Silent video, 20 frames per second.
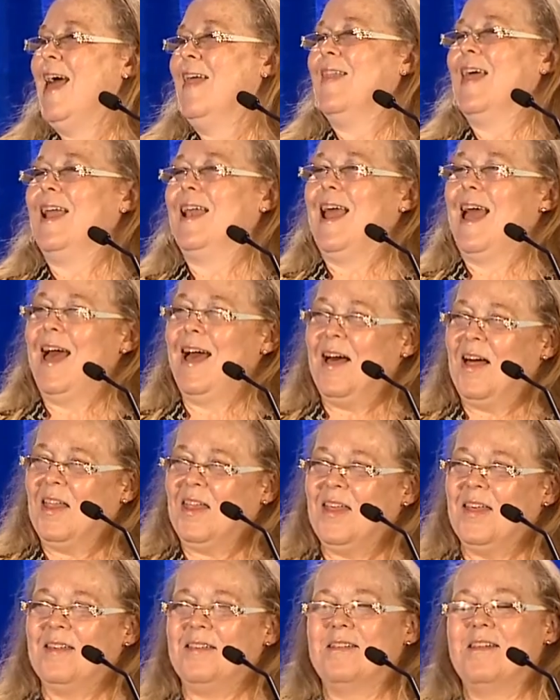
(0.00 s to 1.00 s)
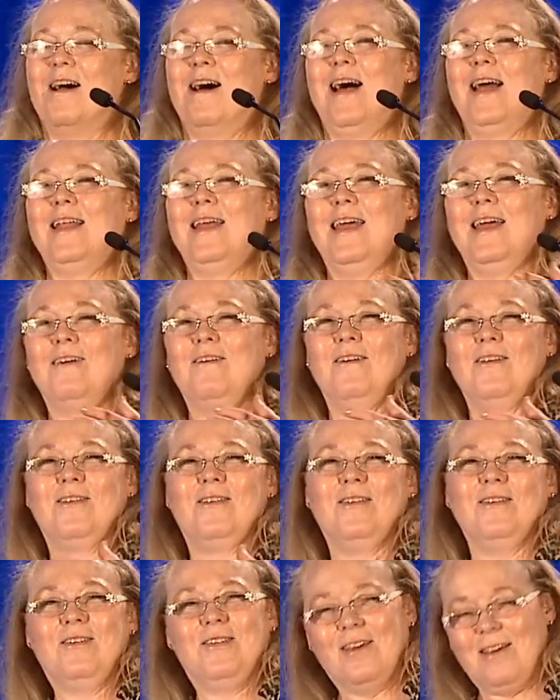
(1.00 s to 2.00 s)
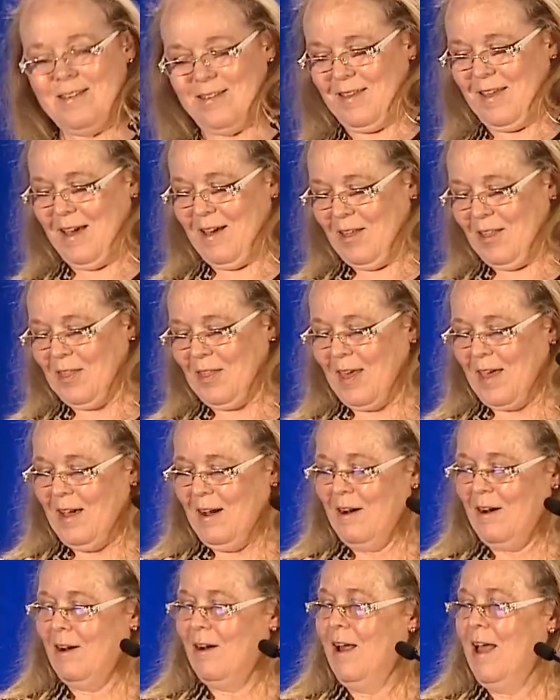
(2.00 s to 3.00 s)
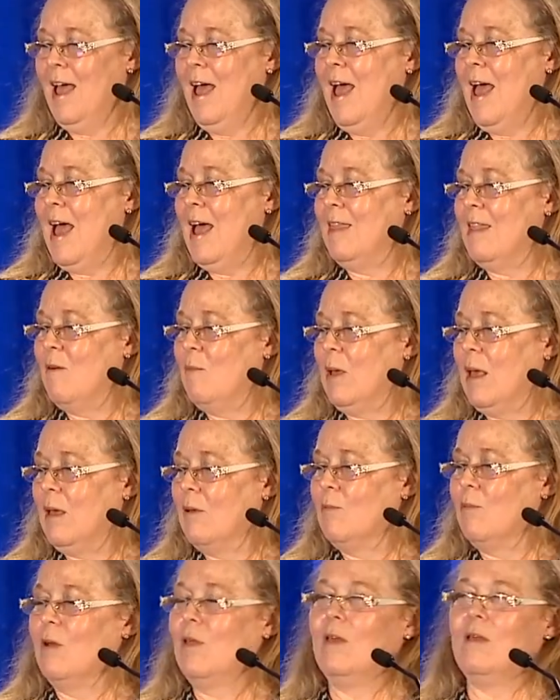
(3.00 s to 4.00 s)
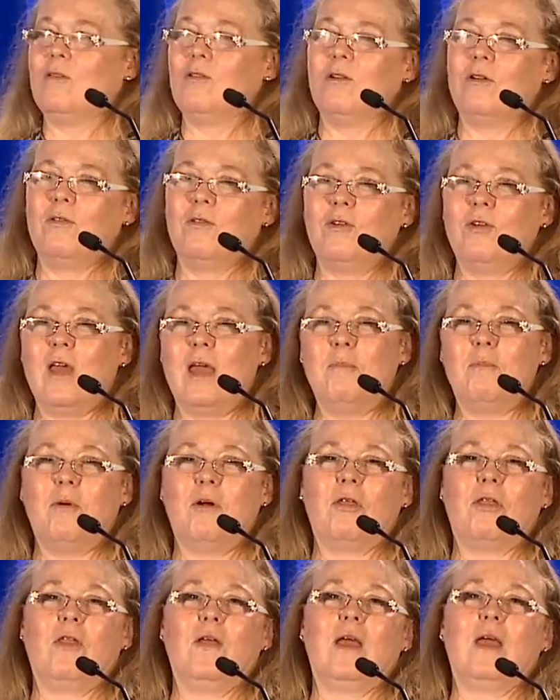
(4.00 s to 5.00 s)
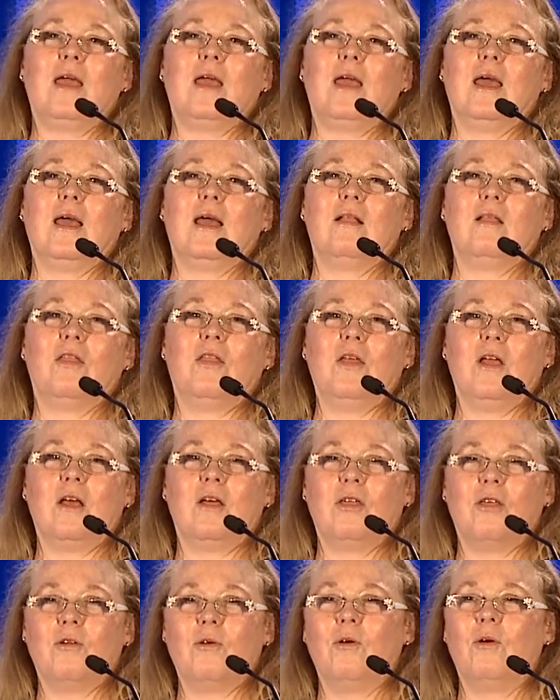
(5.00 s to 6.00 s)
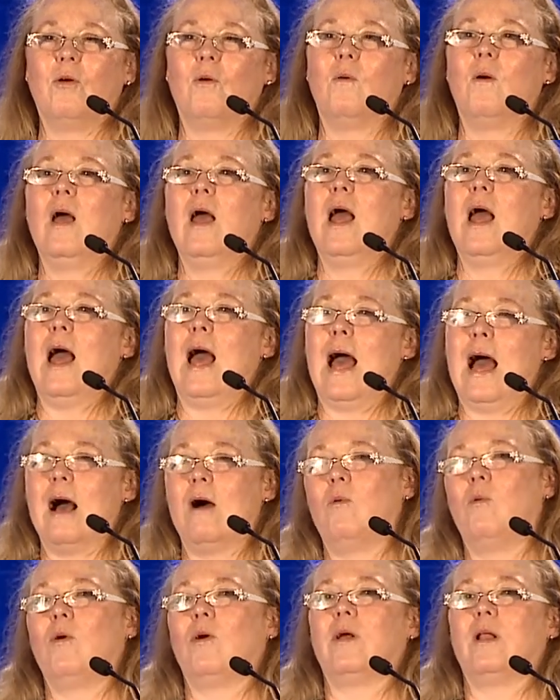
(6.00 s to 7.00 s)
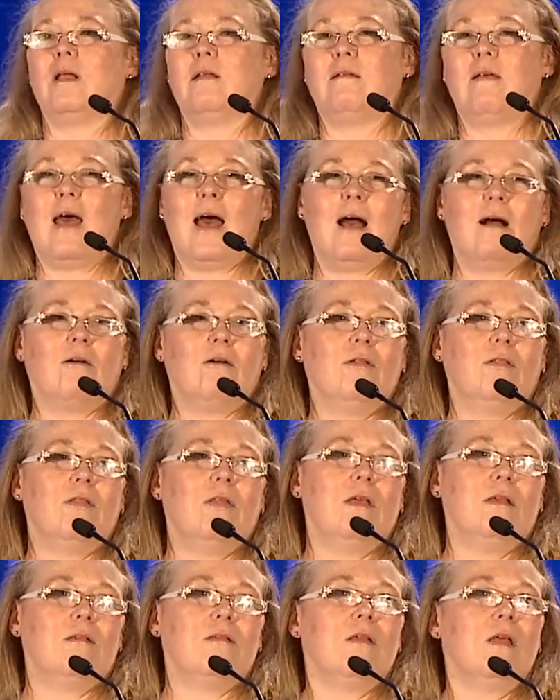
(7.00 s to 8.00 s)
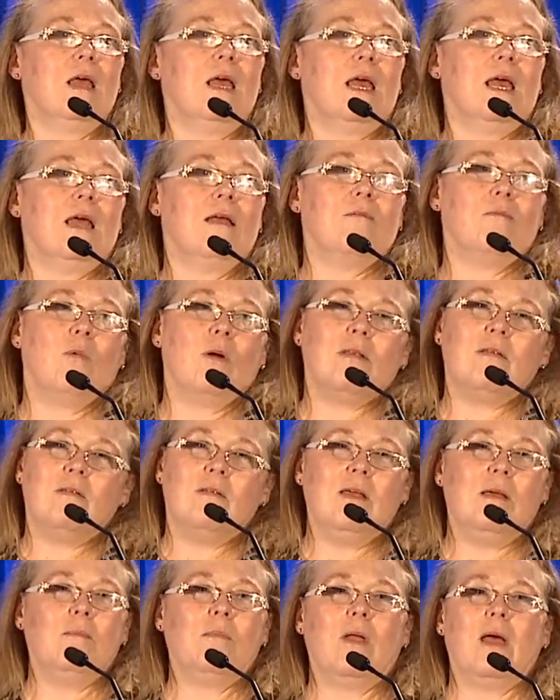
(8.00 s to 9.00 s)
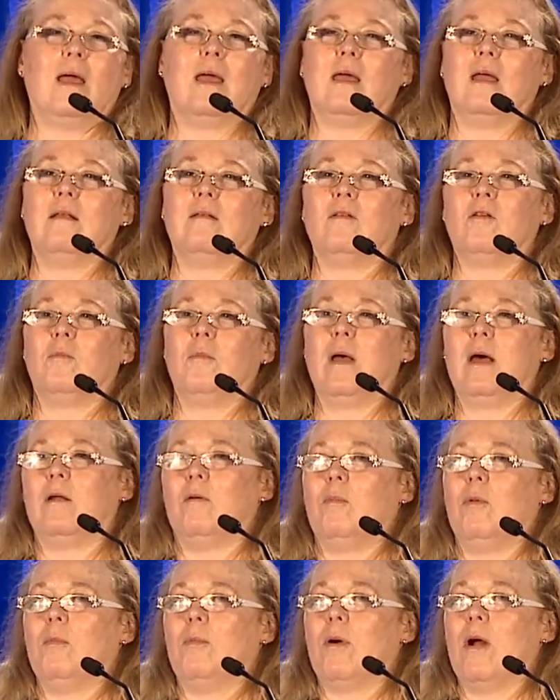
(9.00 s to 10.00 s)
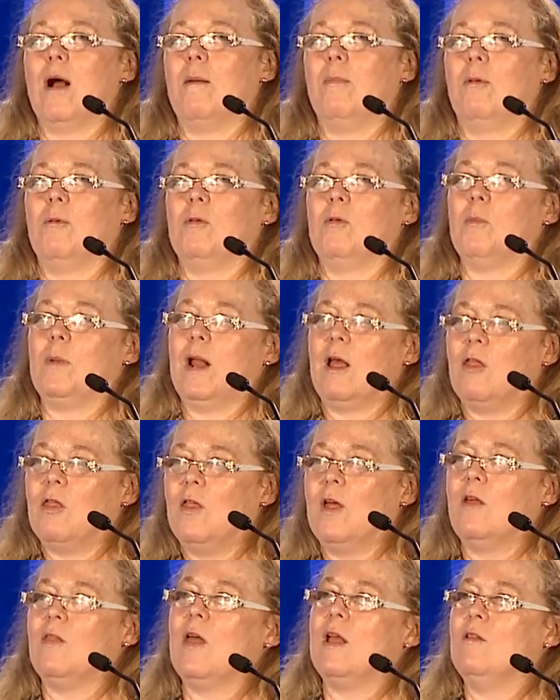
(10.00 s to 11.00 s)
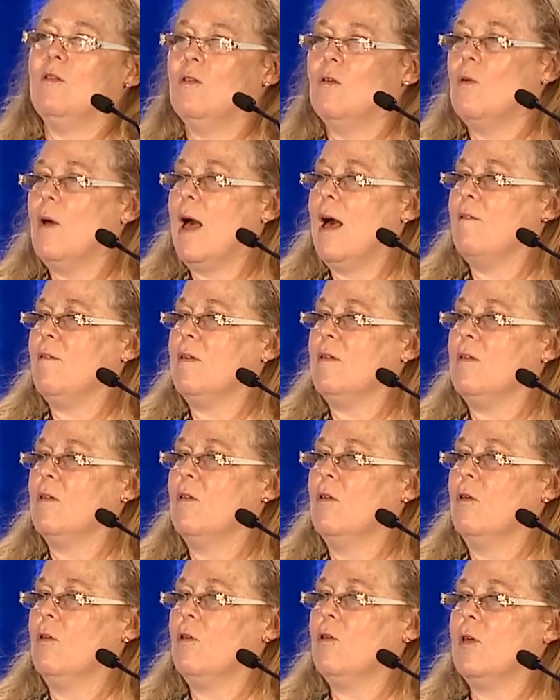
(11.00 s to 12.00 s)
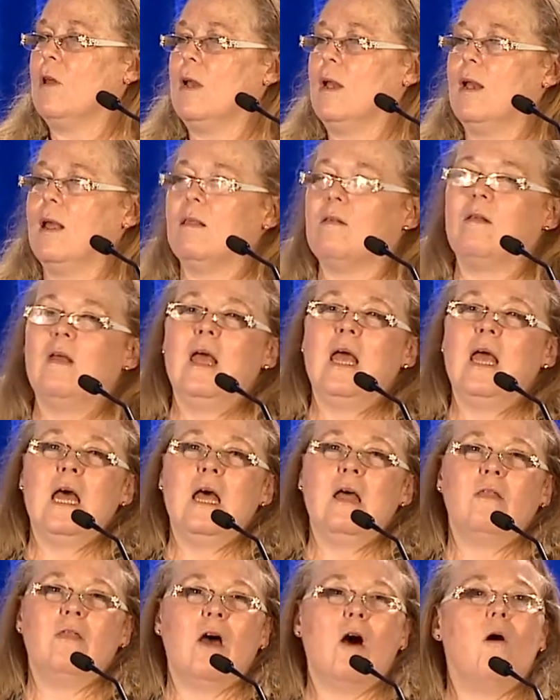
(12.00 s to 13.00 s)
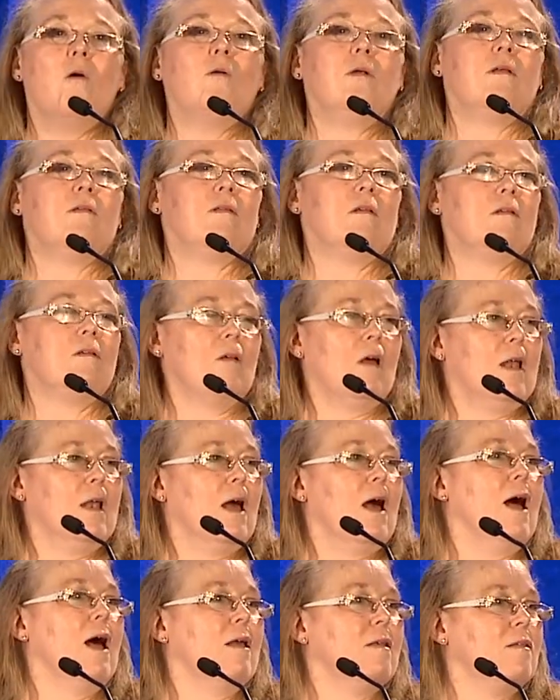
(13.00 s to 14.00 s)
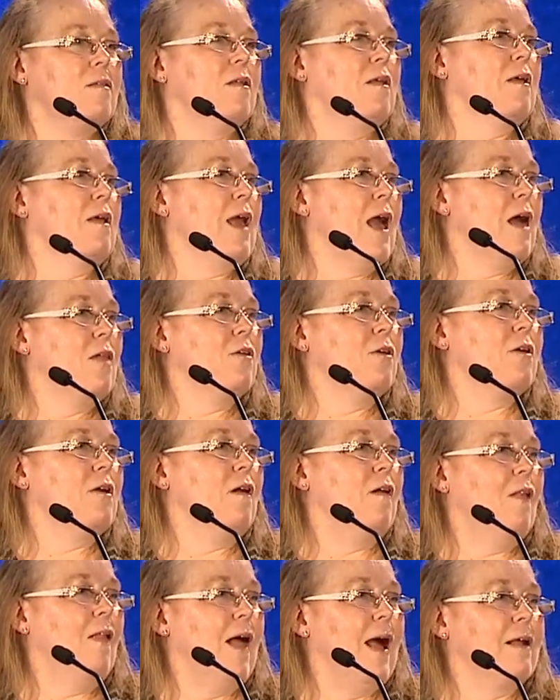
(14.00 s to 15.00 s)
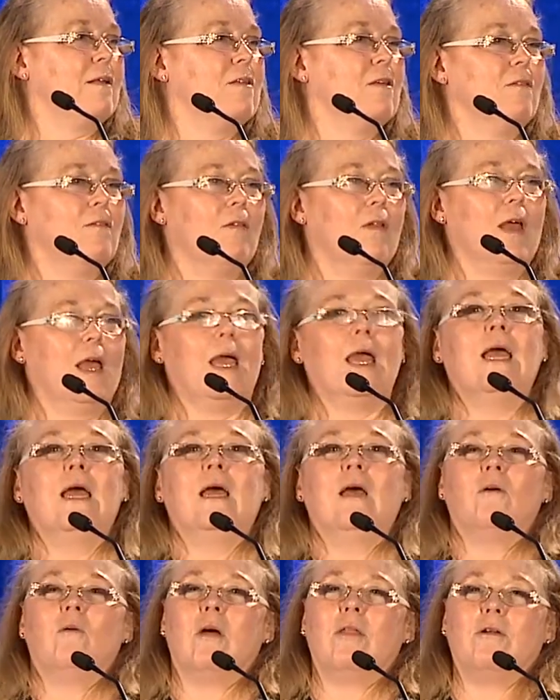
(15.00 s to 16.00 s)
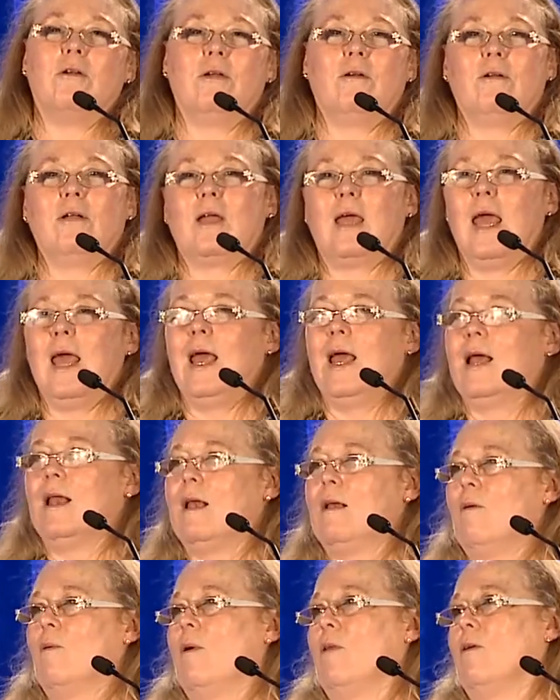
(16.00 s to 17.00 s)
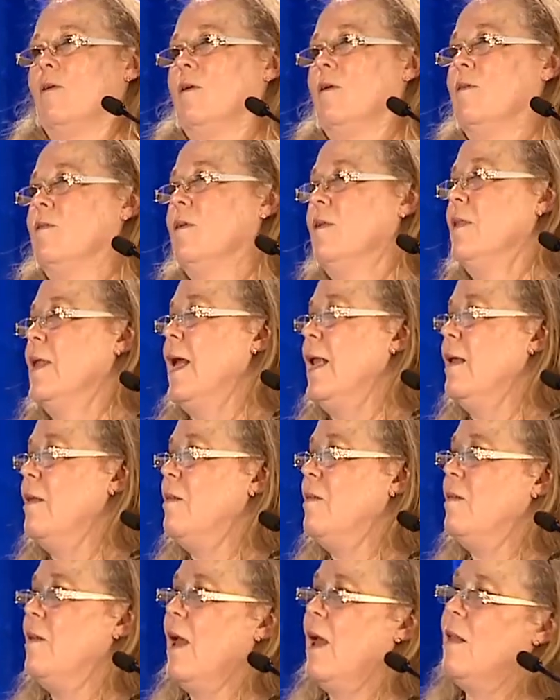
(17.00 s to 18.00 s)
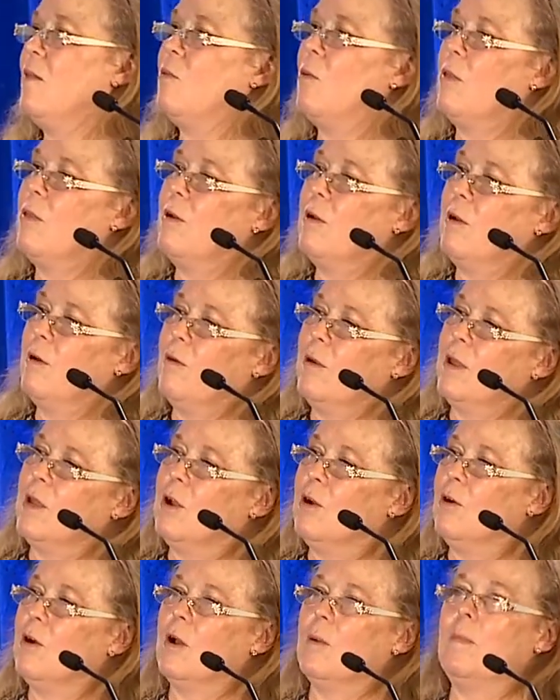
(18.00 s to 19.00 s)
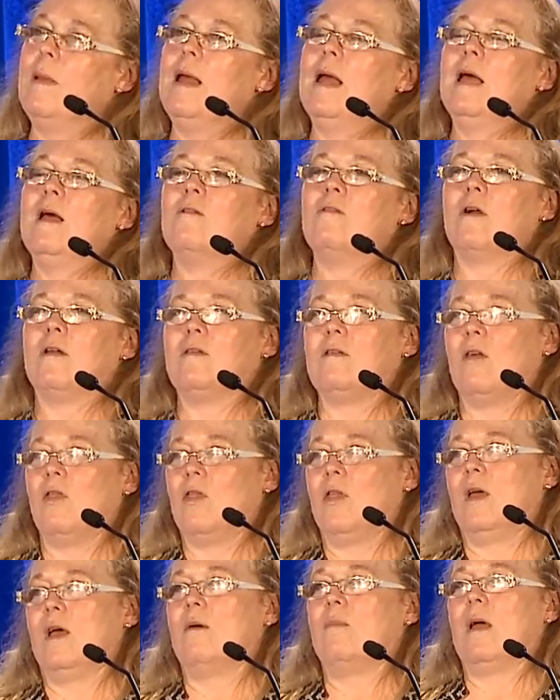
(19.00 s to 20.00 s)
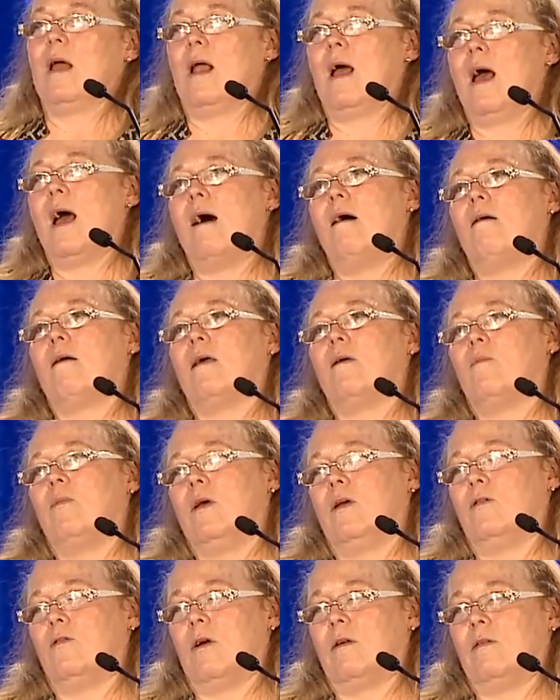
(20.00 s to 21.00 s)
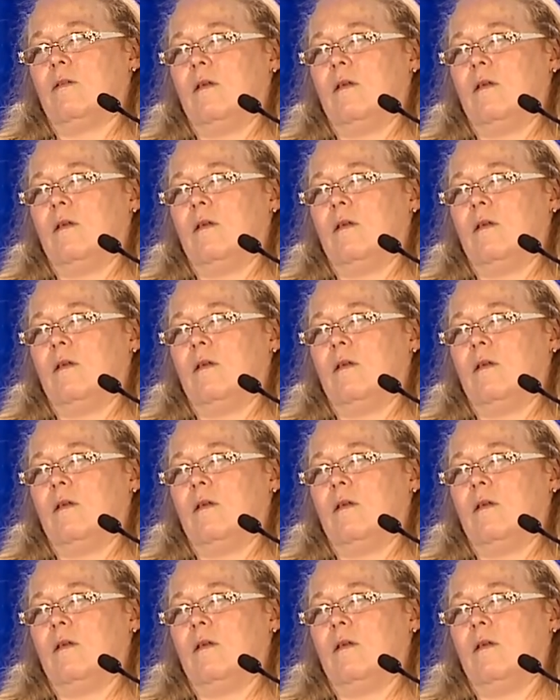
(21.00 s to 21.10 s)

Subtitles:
that health is not equal to just health care, and that we can really sort of shape our thinking and think through how we're going to tackle these, what seem like insurmountable problems, but I think they do have a solution, and the onus is on us together collectively, whether you're in Canada, whether you're in the United States, whether you're in Europe, for us to think about how can we address